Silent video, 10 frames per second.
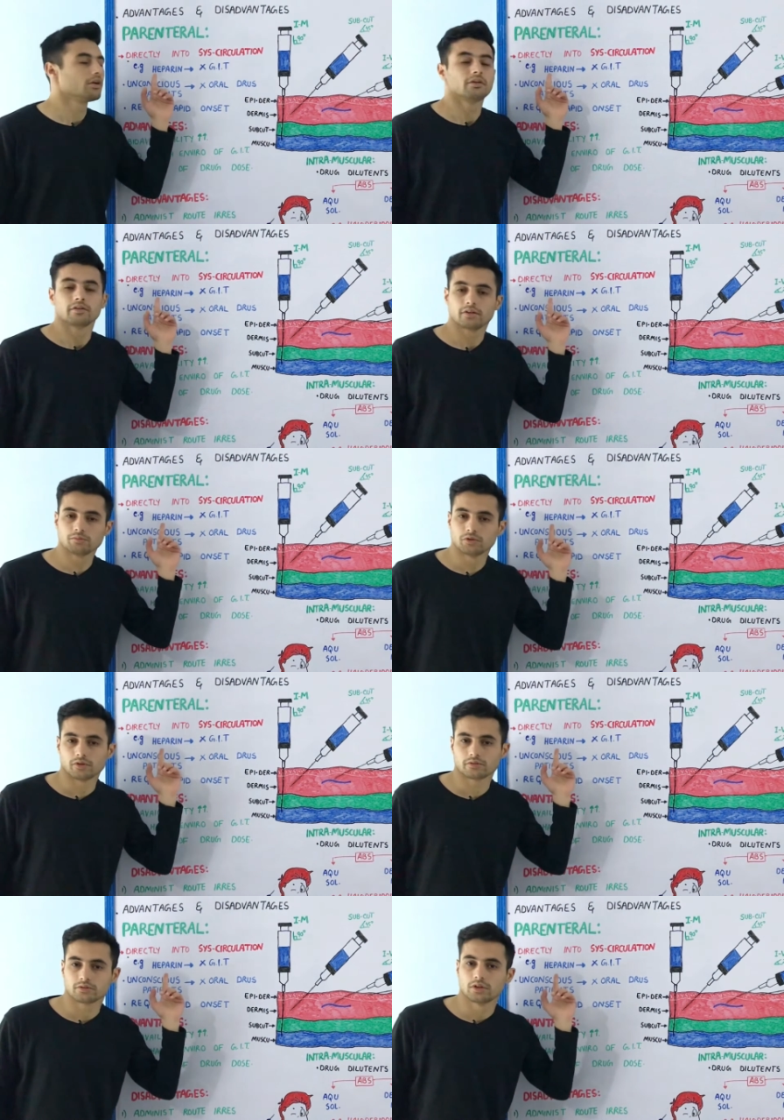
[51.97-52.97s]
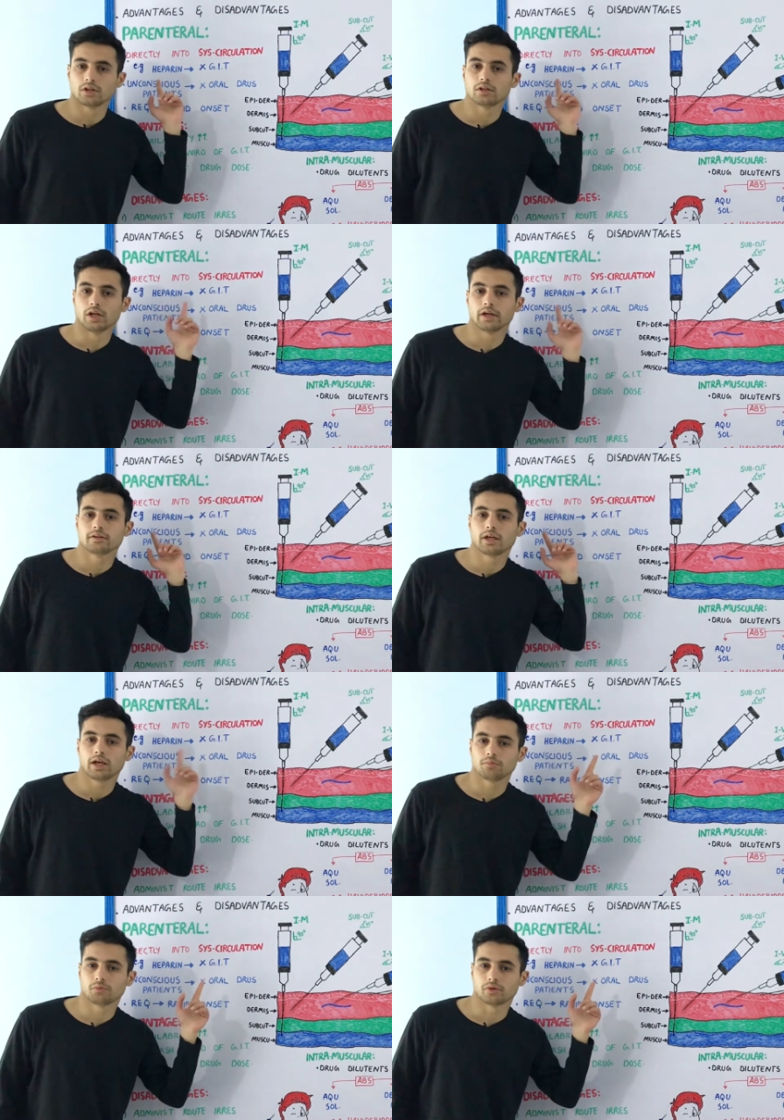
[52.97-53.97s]
some drugs like the
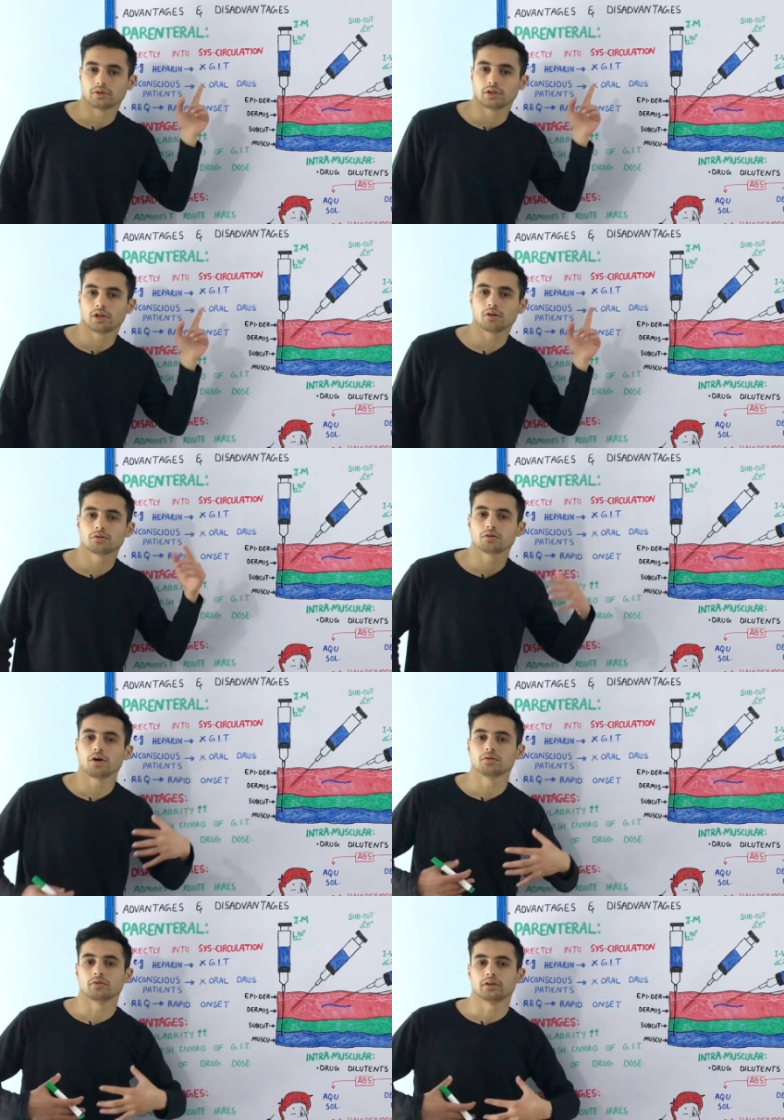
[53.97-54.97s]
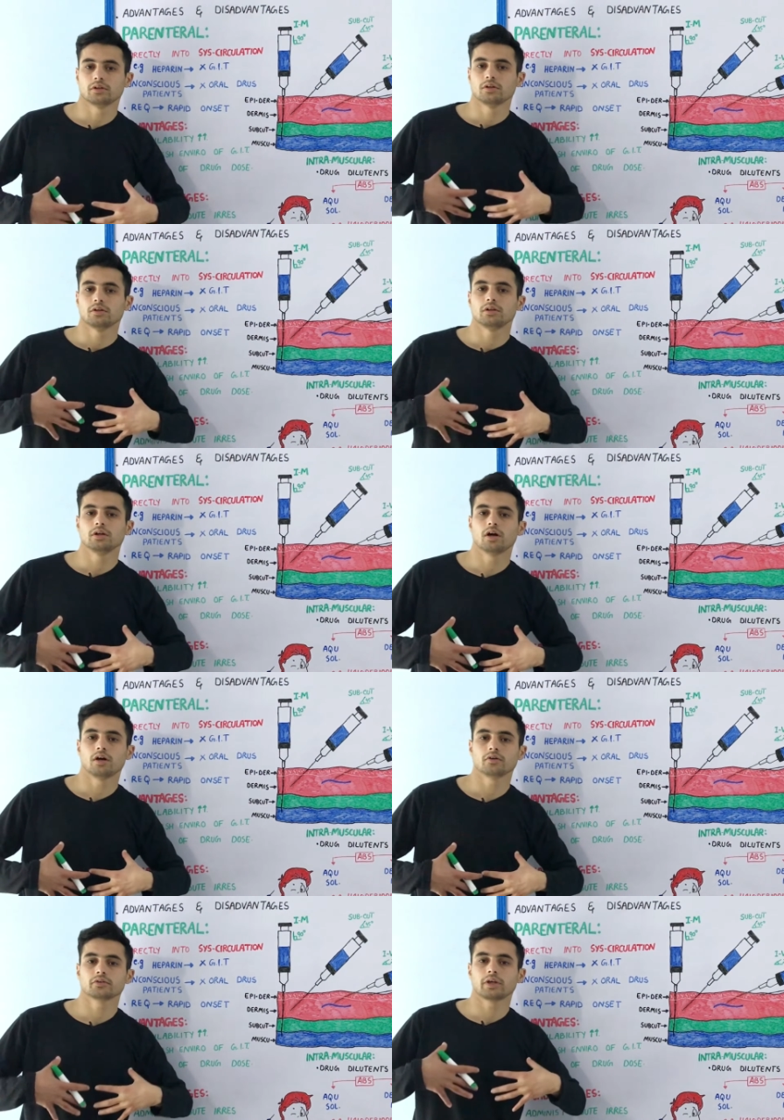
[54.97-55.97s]
heparin cannot tolerate the
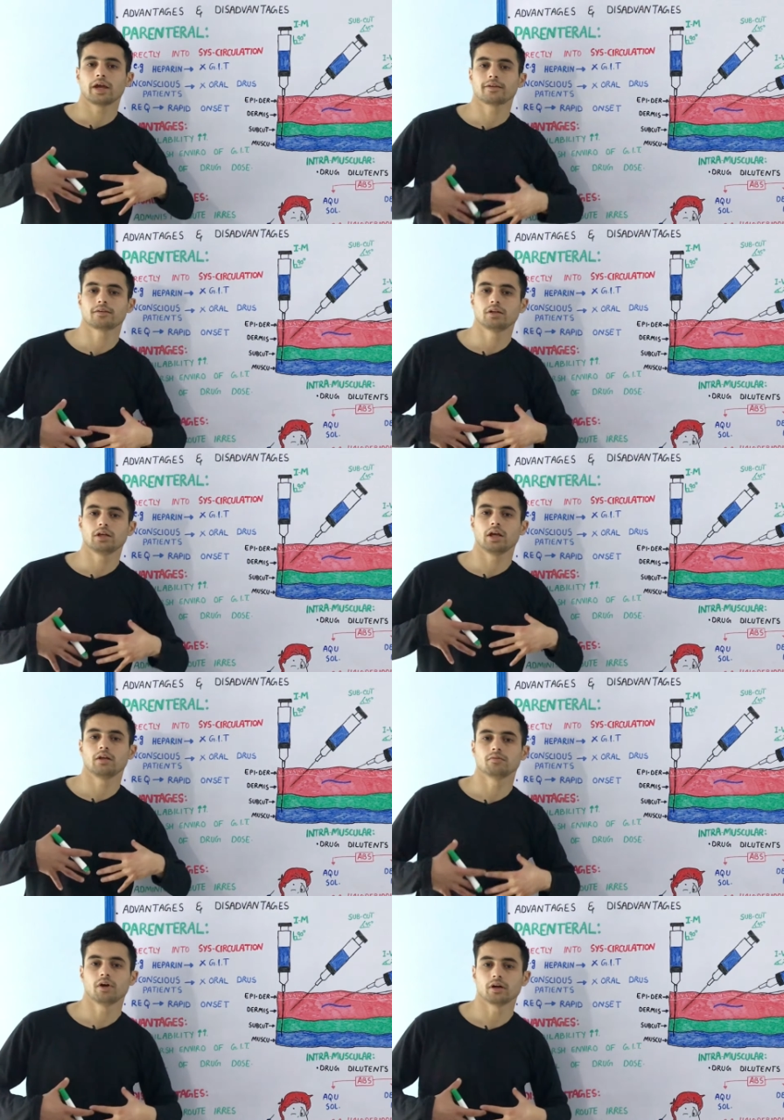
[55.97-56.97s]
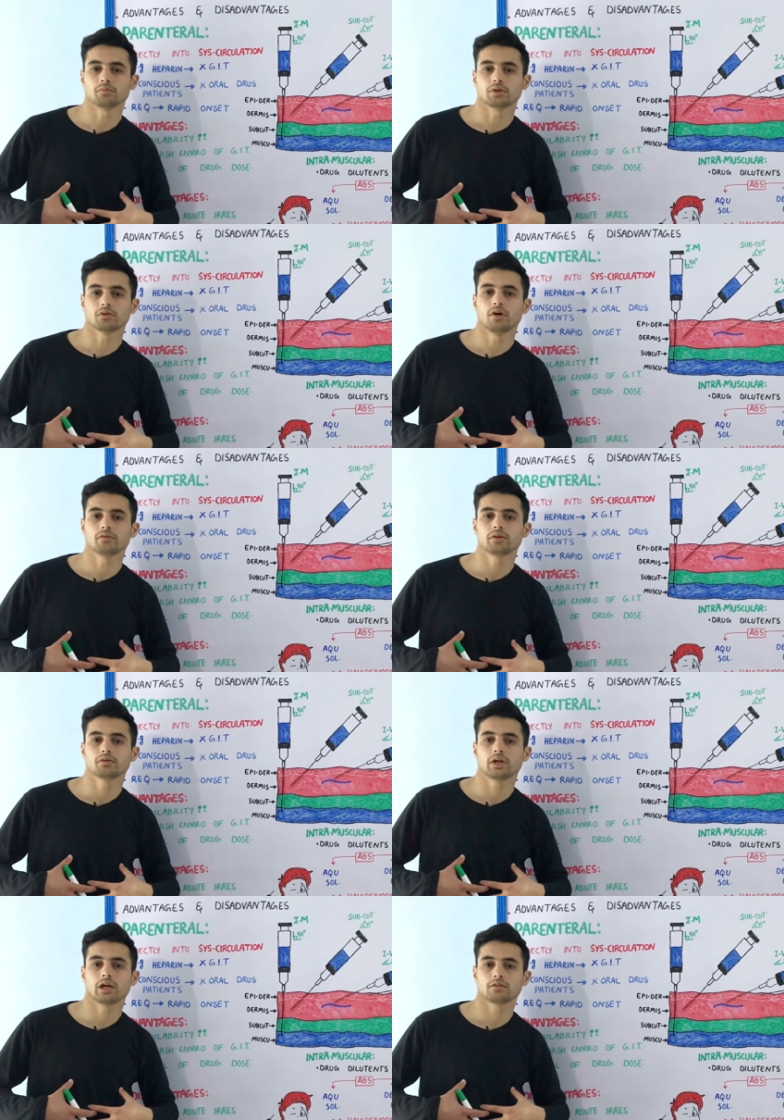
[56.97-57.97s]
harsh acidic environment of your
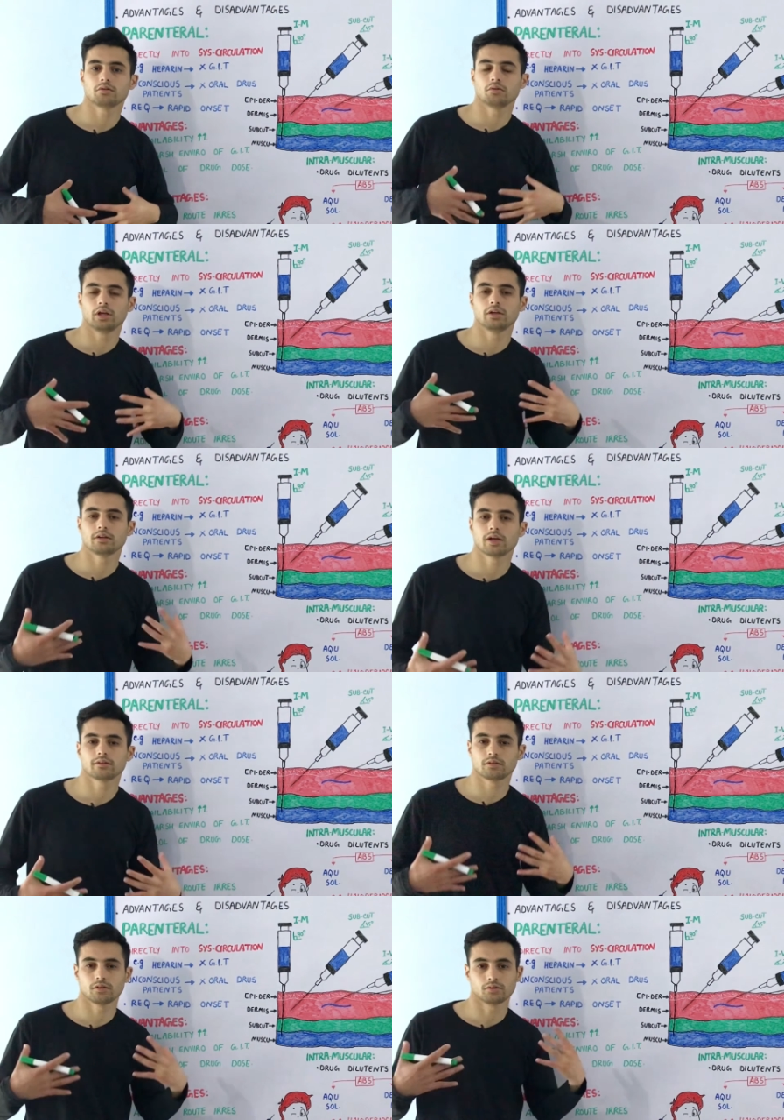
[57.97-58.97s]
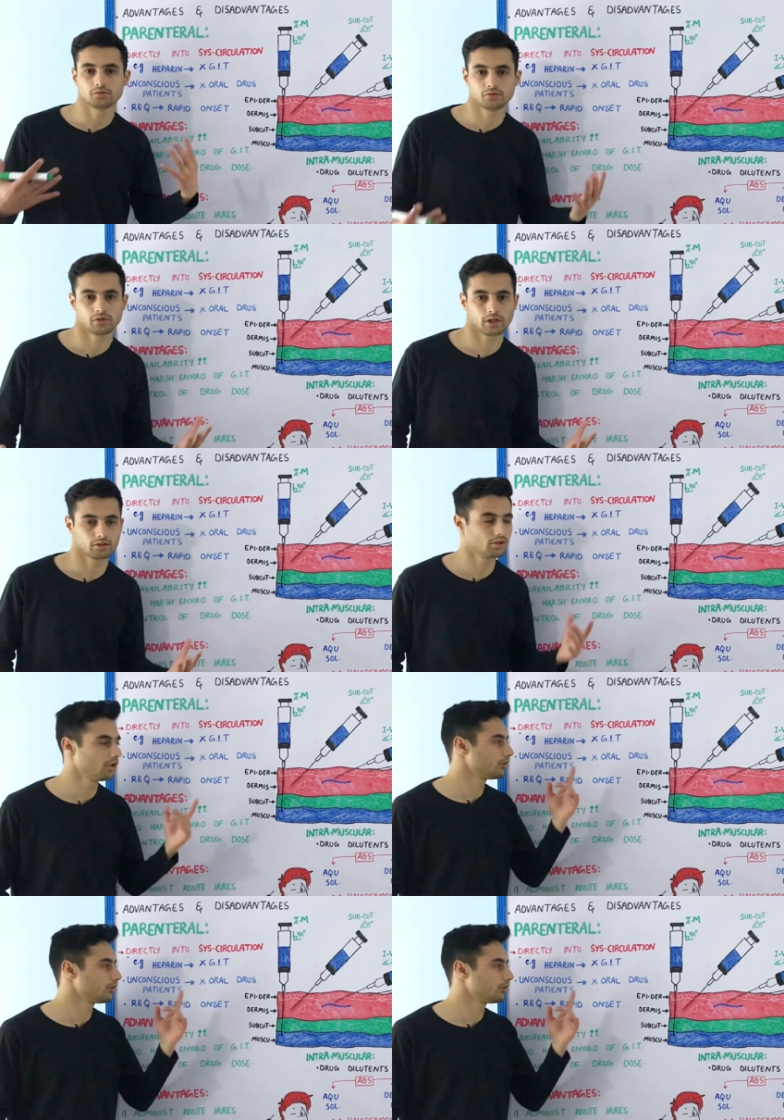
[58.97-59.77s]
gastrointestinal tract.